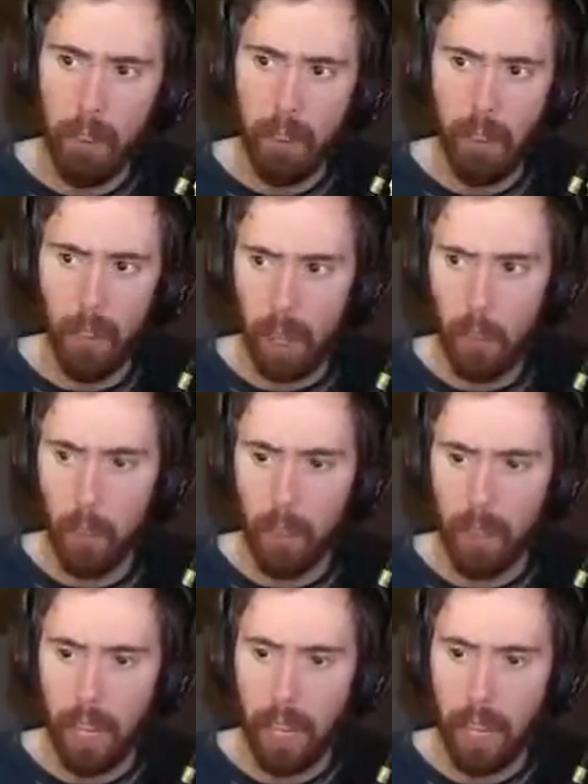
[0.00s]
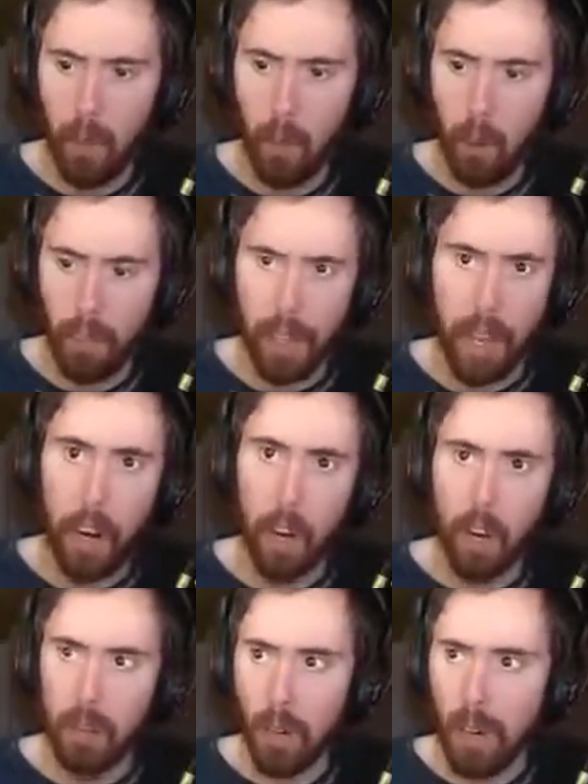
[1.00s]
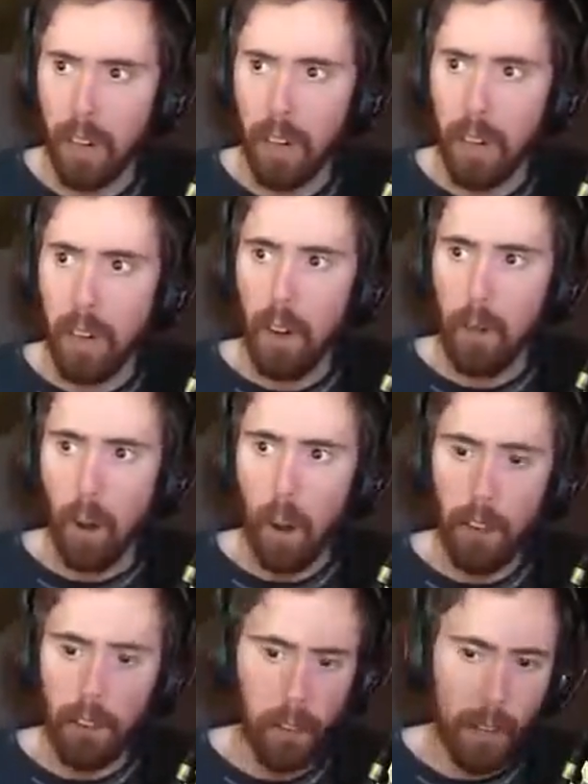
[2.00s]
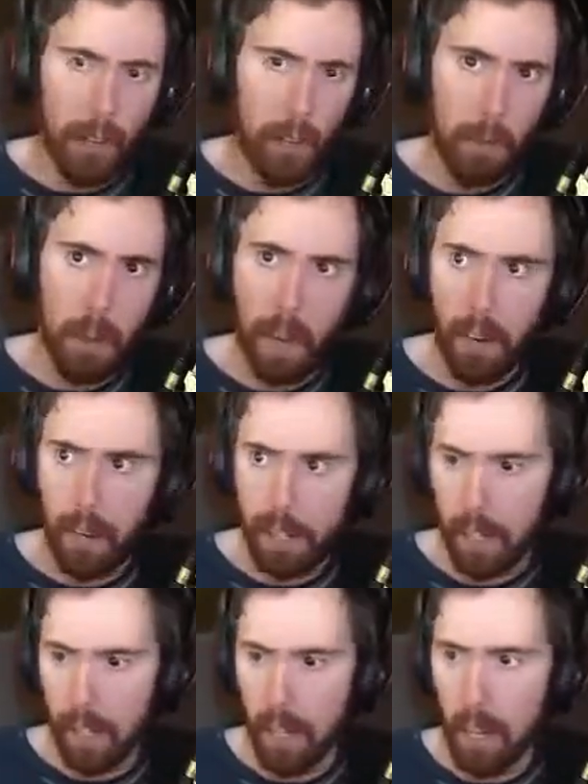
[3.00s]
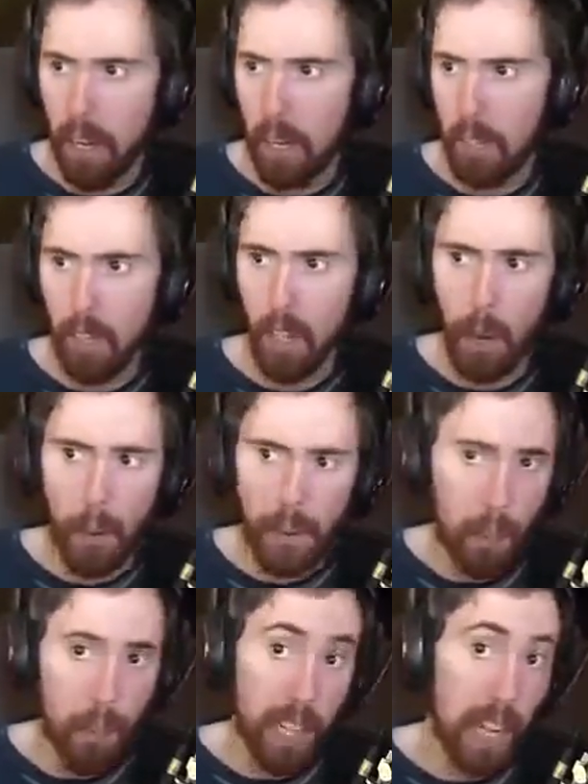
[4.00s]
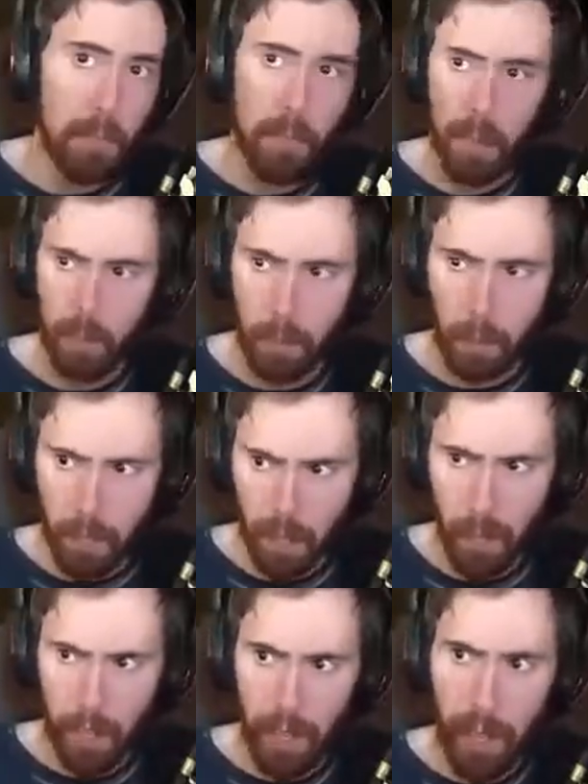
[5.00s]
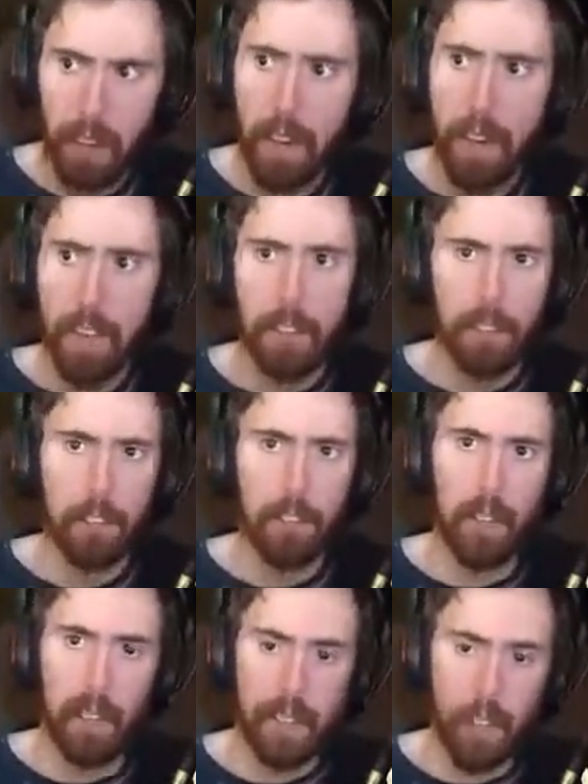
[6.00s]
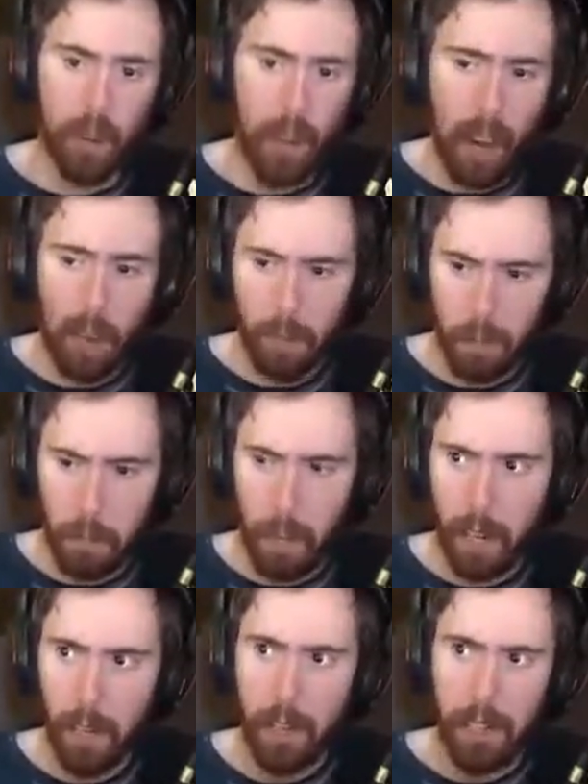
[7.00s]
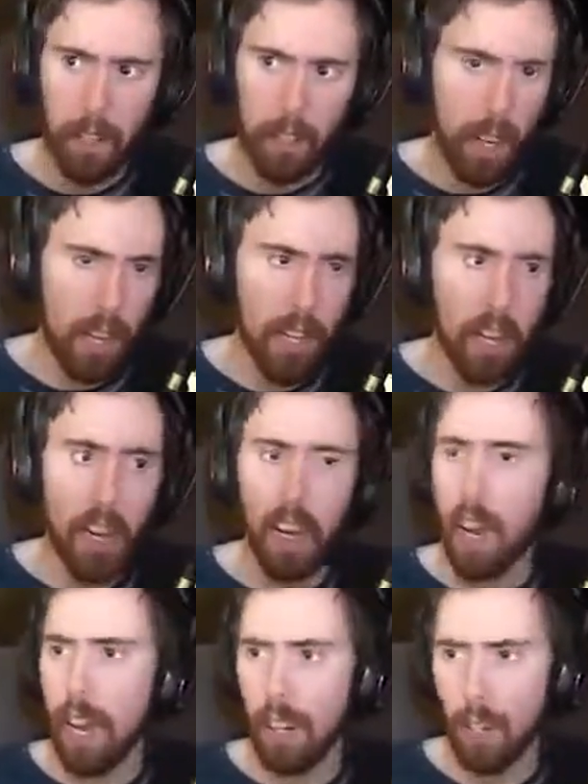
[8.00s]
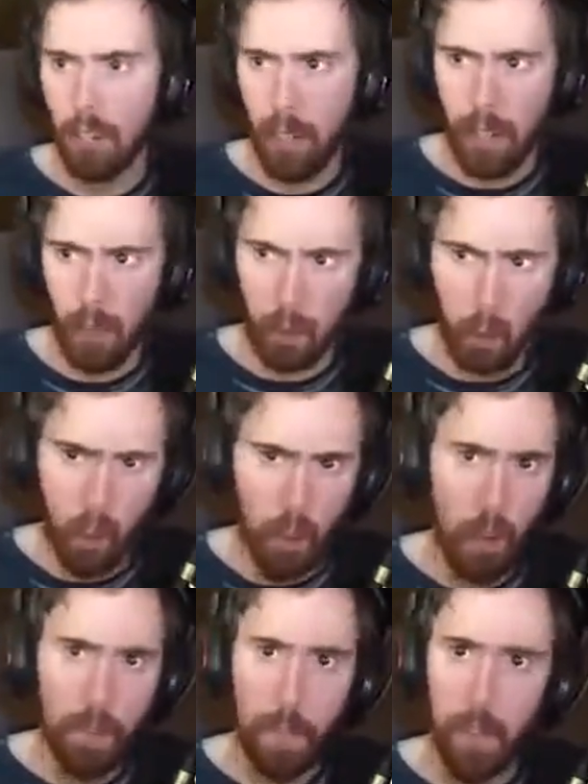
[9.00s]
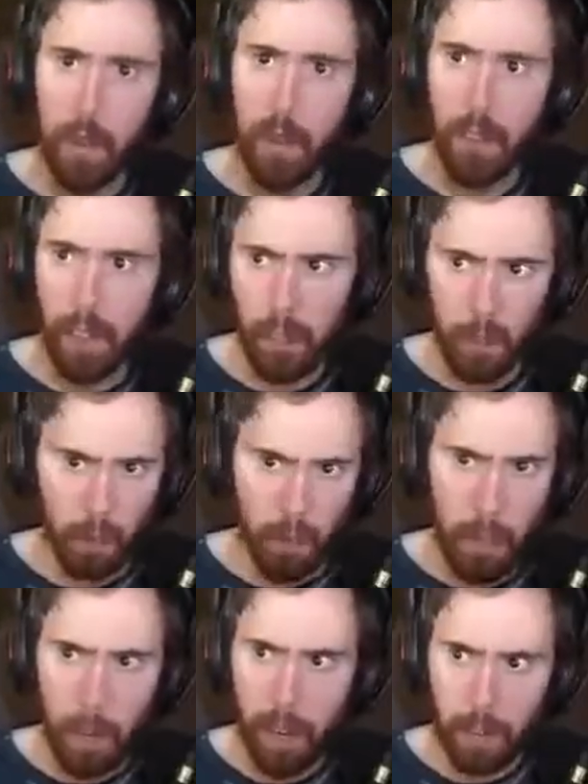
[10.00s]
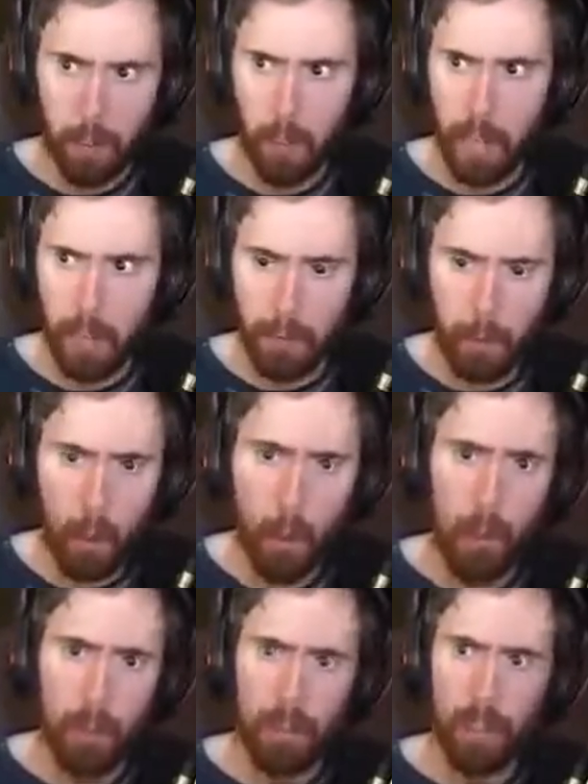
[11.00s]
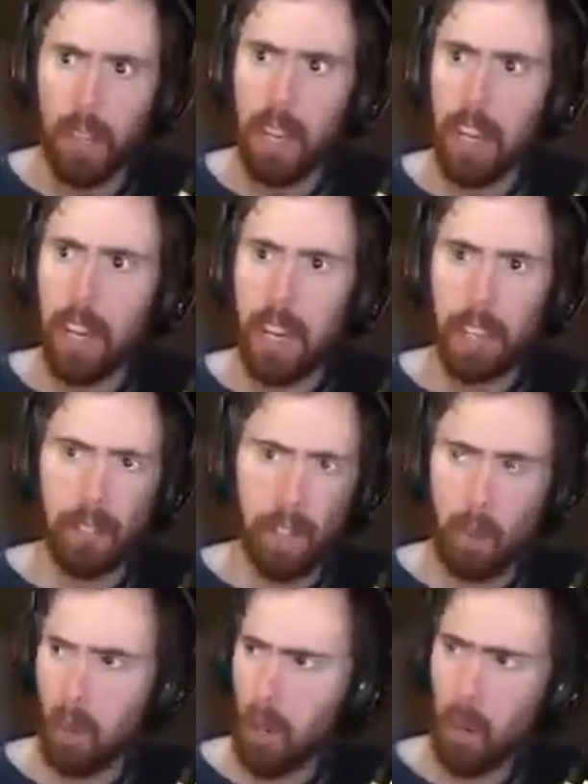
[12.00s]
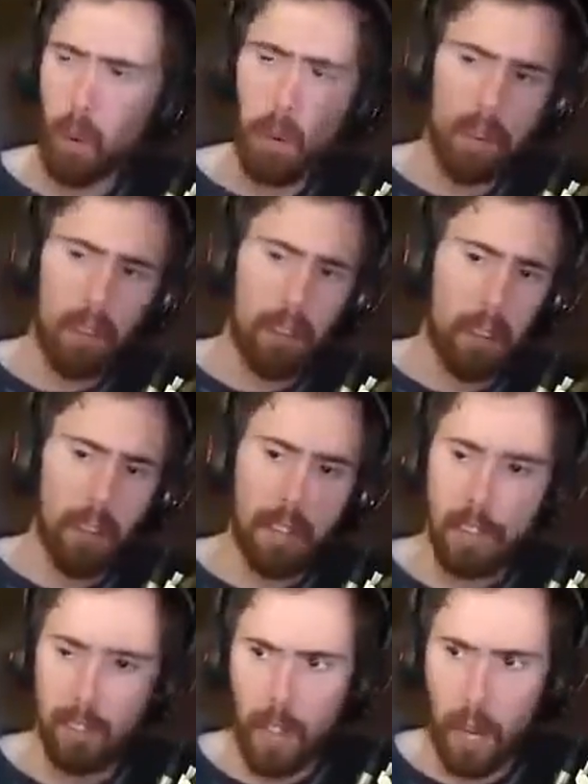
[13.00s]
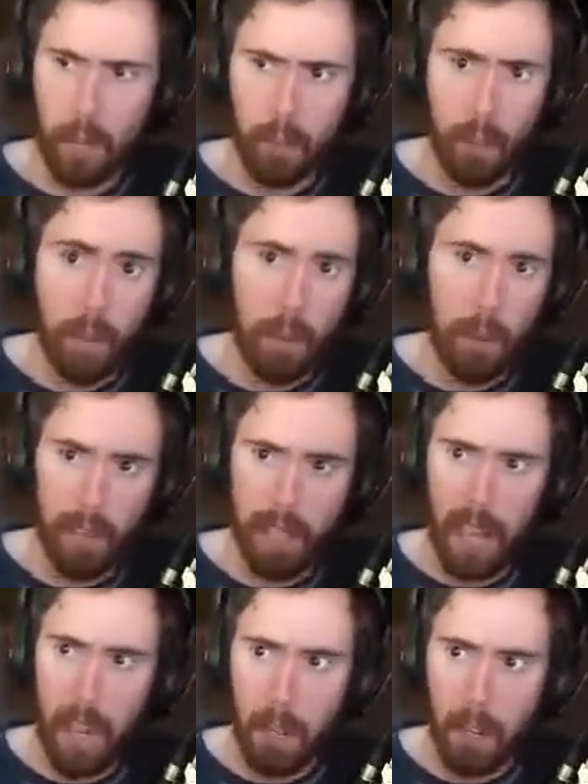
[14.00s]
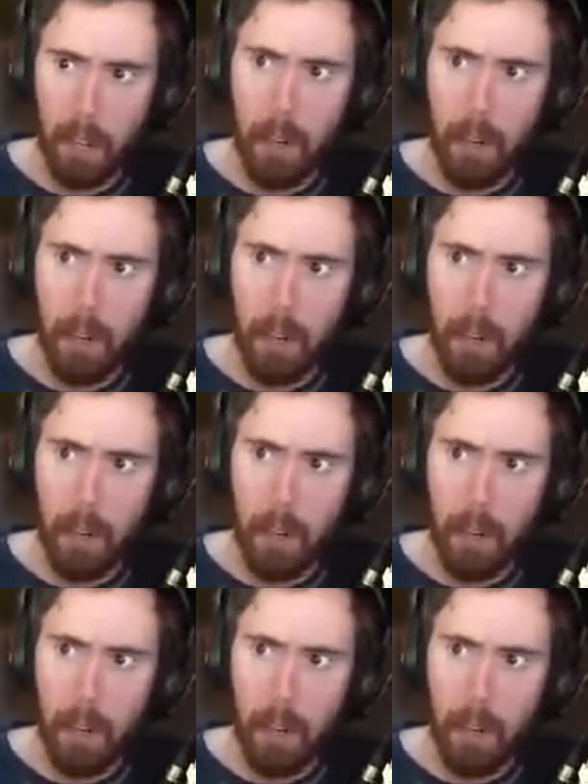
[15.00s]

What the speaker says: than like what they are, right? Rather than like just being like a entertainment or something like that. This is like, now this big like agenda, and there's like this worldview that the stream has to reinforce, and it's like, whoa, what is all this? Like, I'm just trying to play the game,